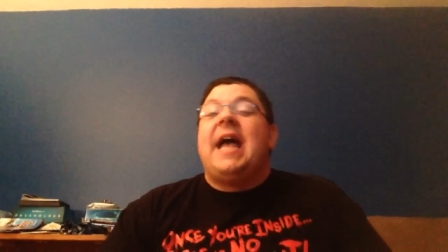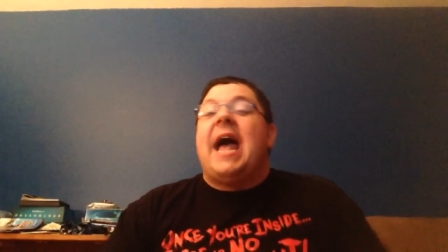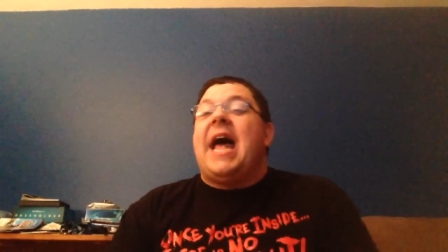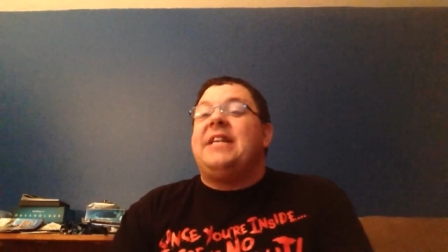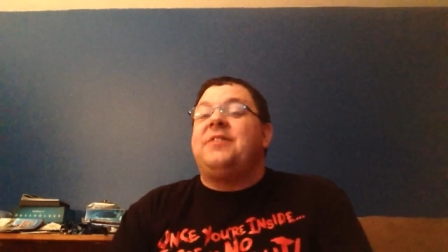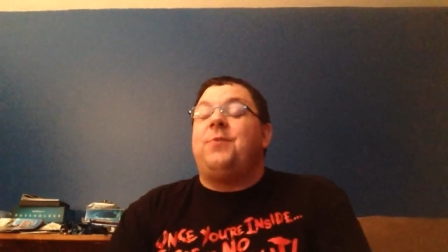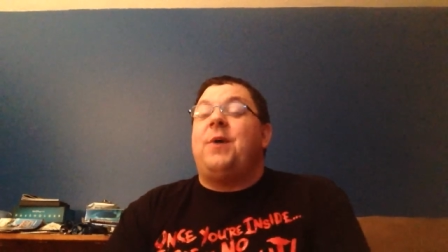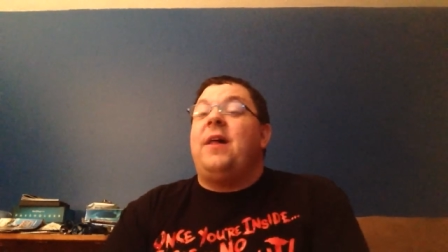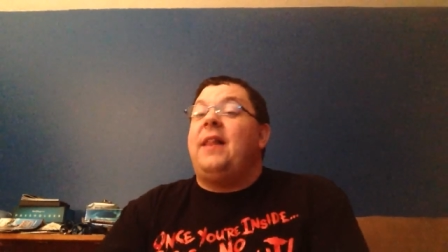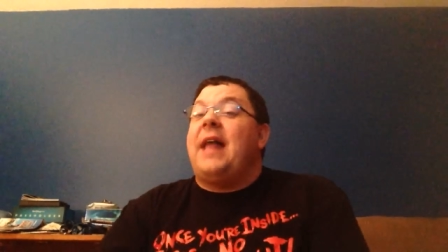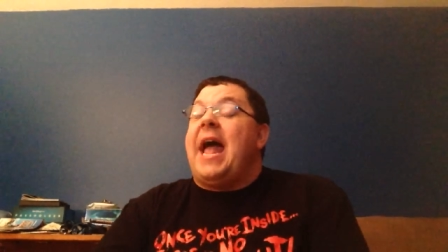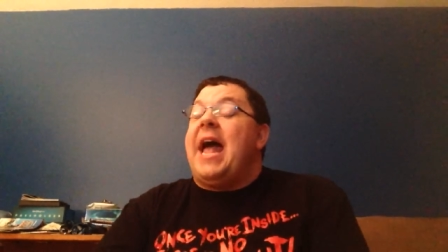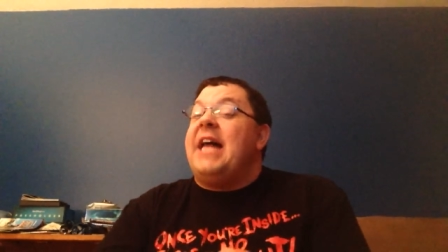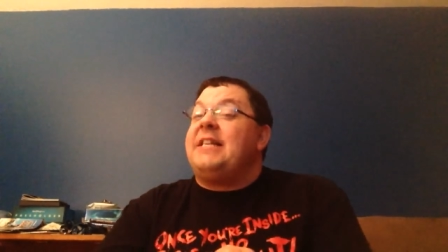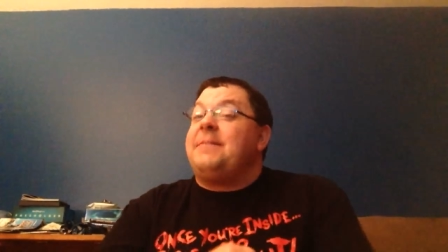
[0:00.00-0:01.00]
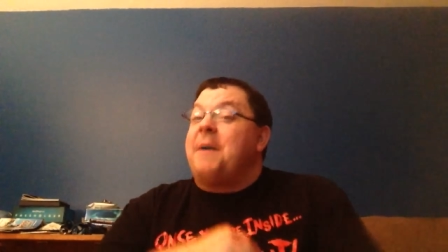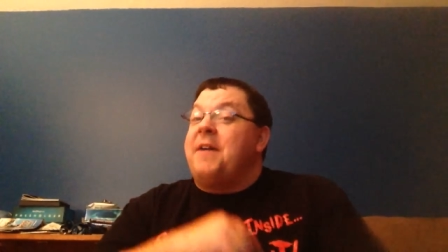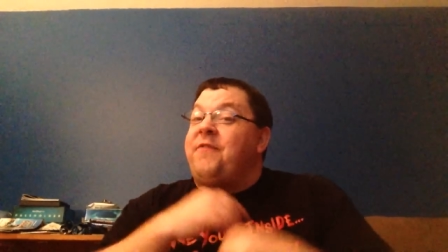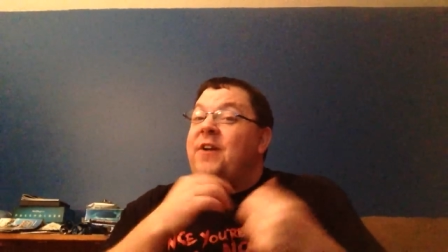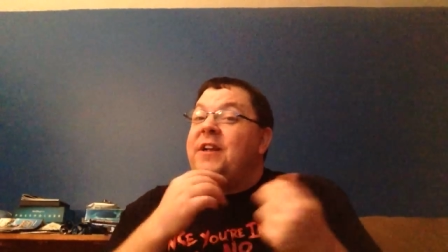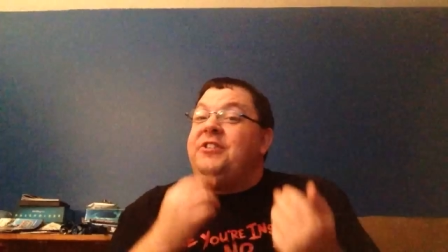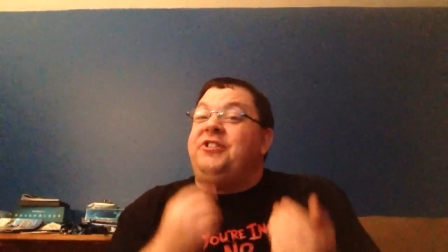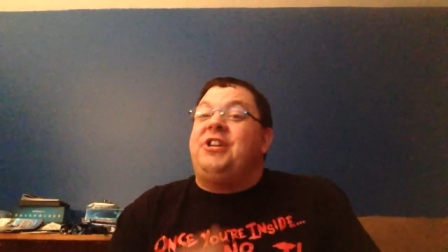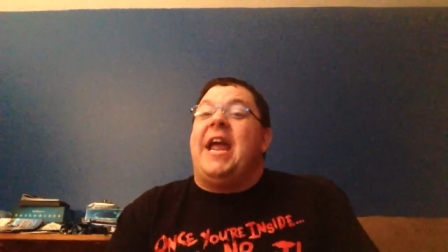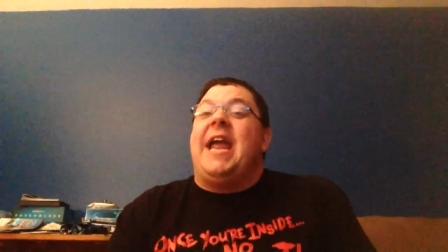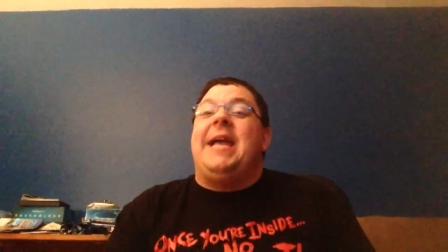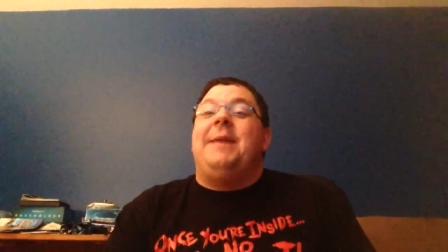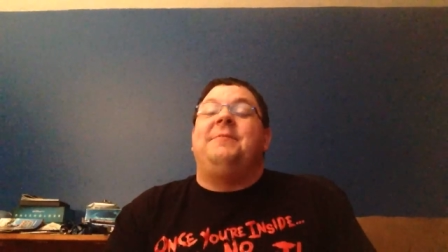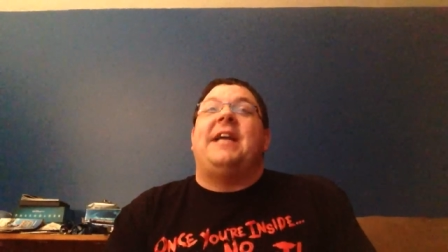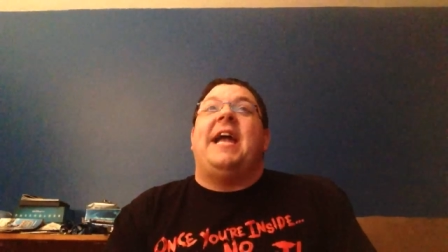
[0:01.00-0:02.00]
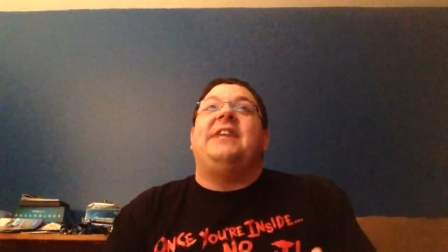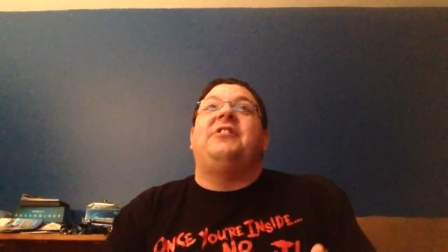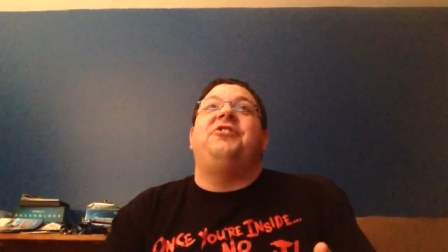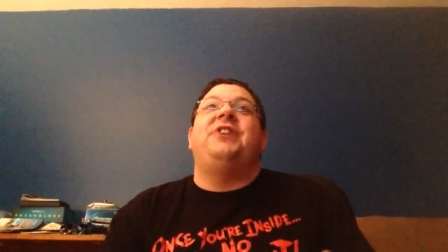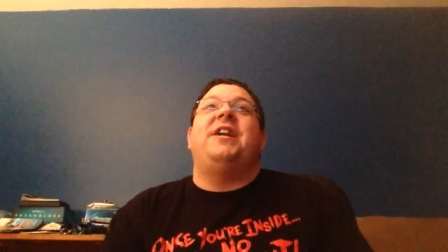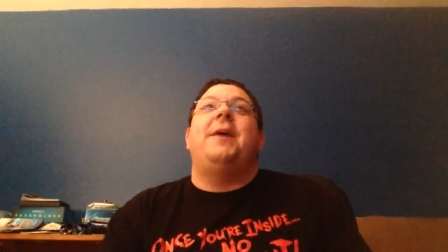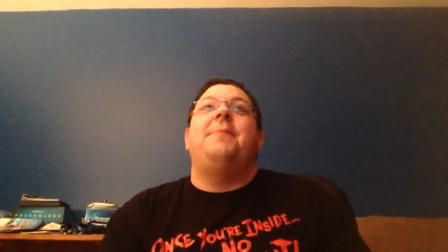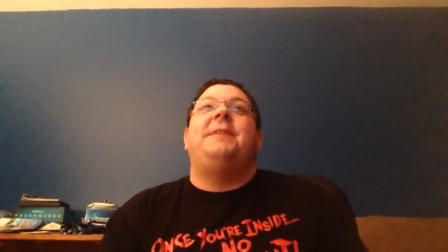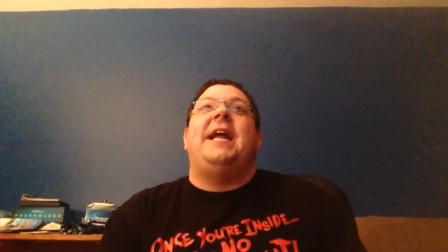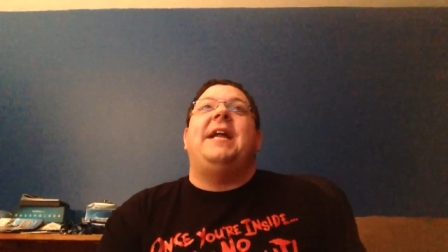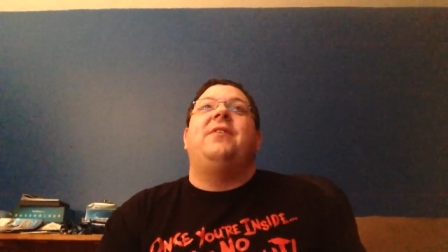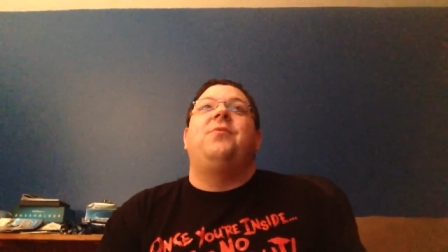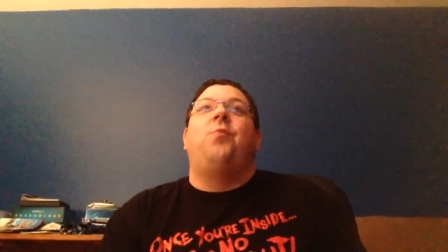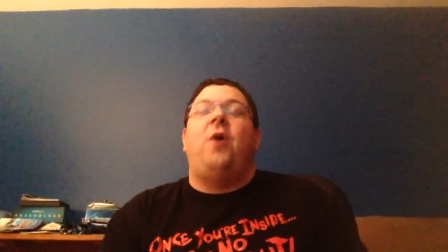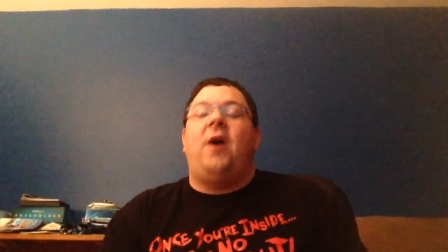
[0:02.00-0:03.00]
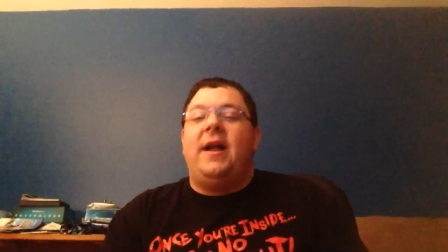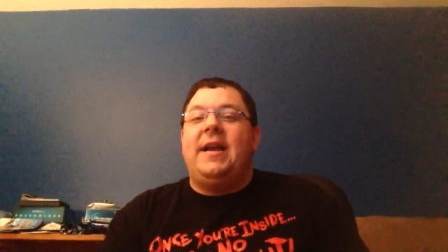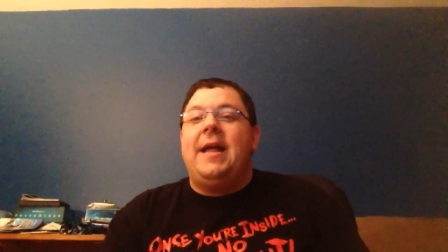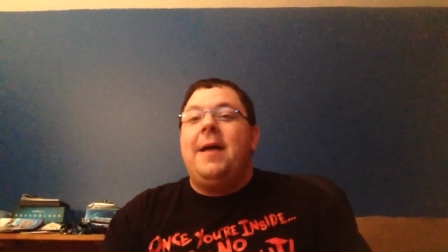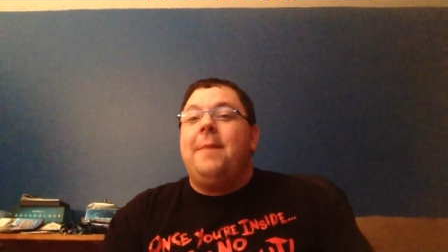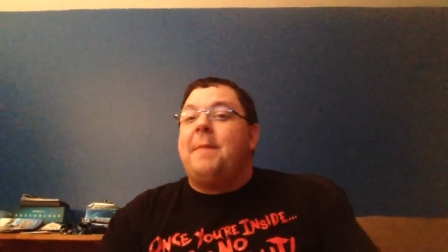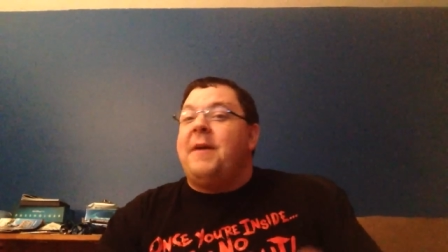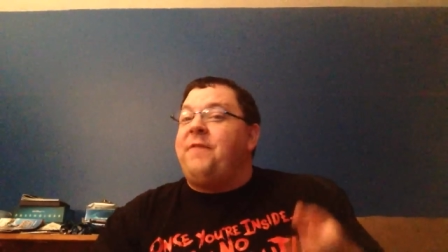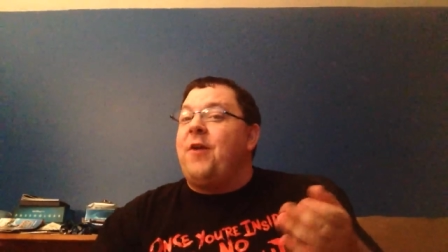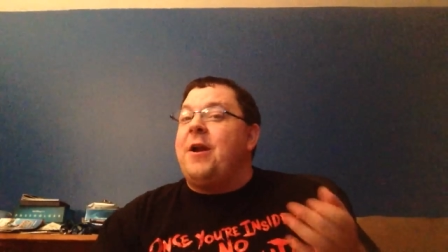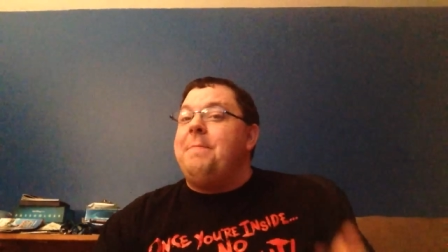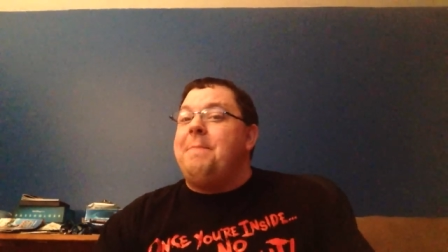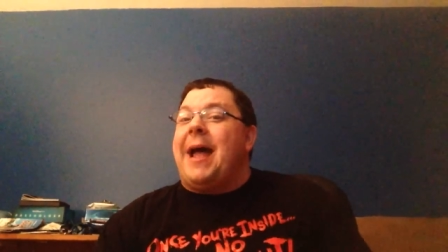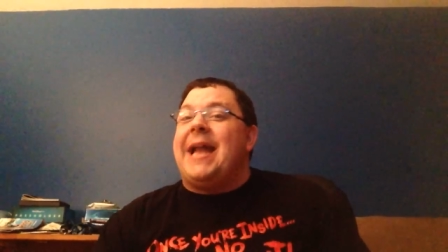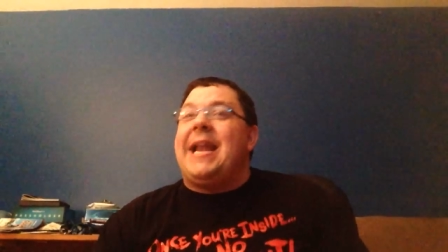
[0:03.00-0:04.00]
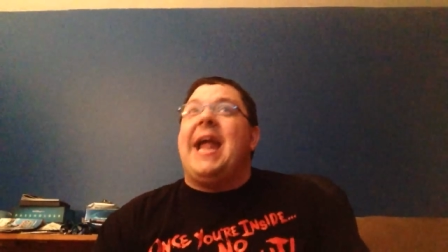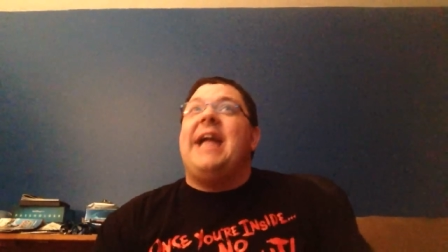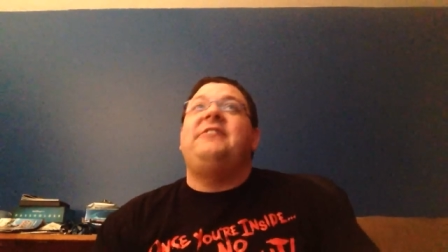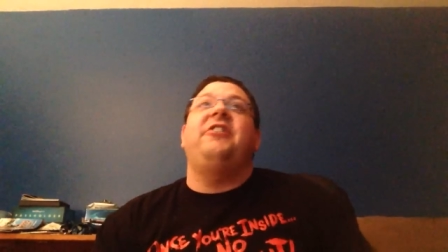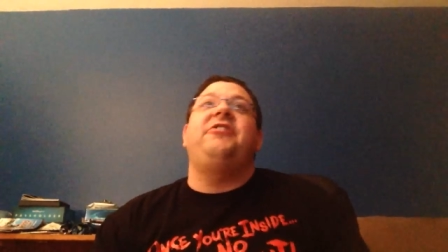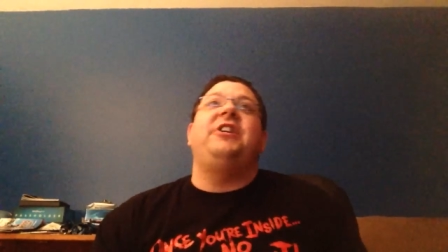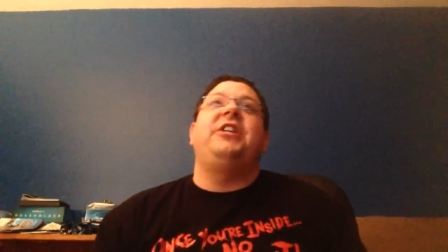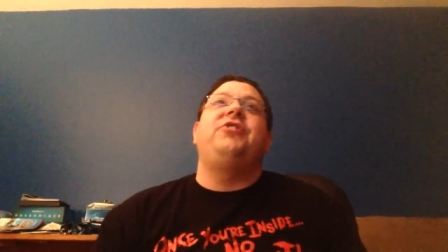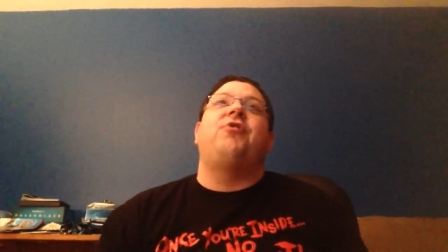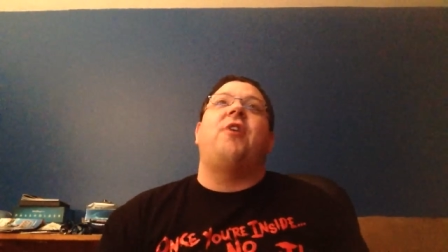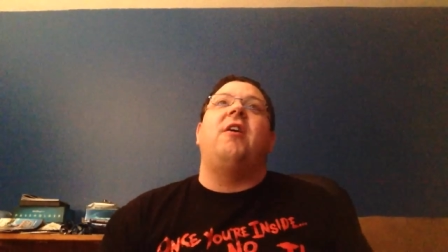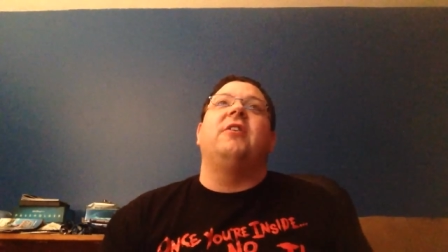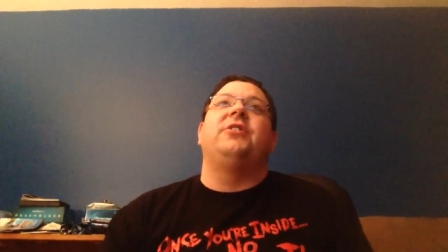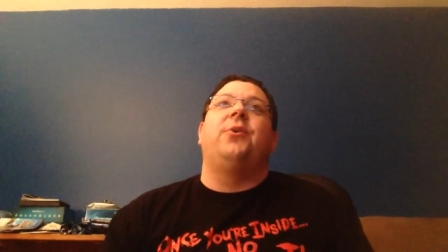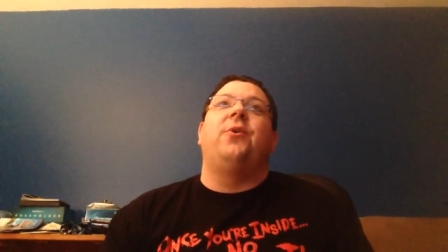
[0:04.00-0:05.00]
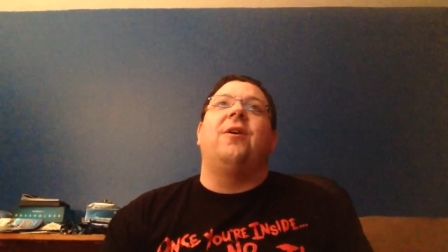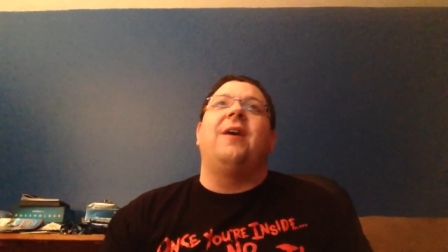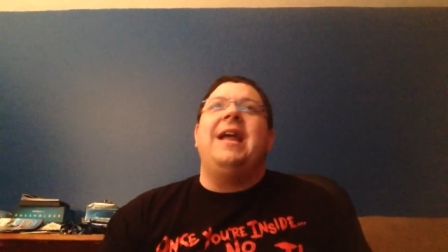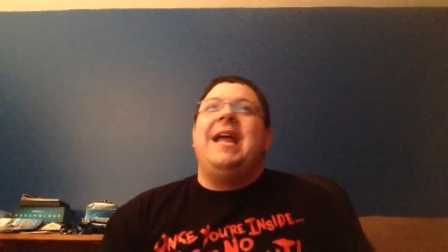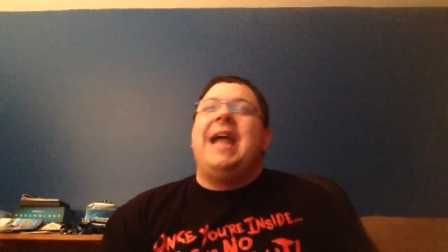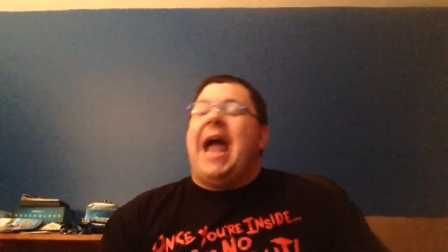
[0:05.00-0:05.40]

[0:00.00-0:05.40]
as well as my friend James, HHN Updated 1, my friend Matt, HHN Trogdor,